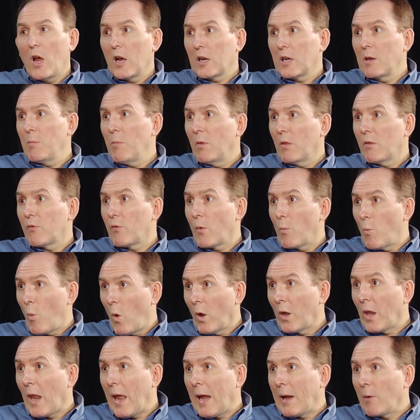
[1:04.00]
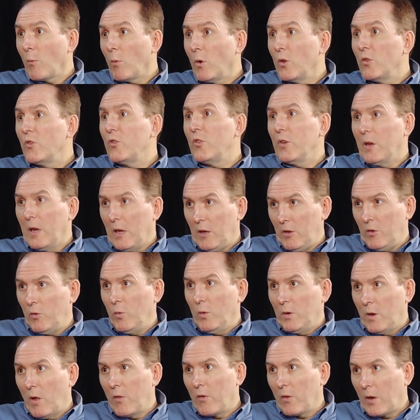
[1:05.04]
documents from one language
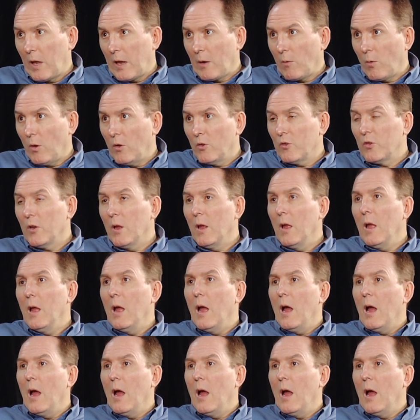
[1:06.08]
into another language.